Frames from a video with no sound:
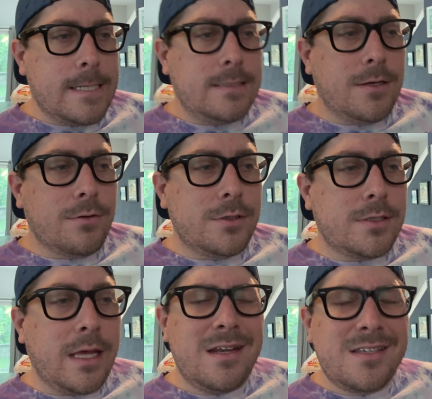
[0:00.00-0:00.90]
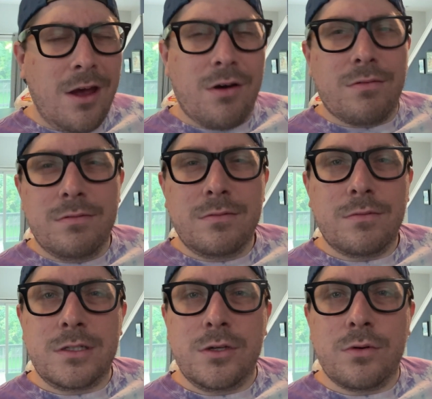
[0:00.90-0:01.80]
So just let us know
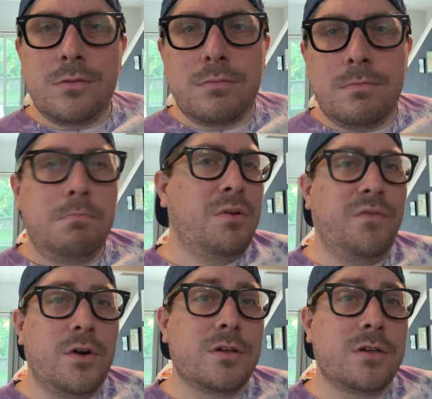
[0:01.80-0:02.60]
what you would prefer to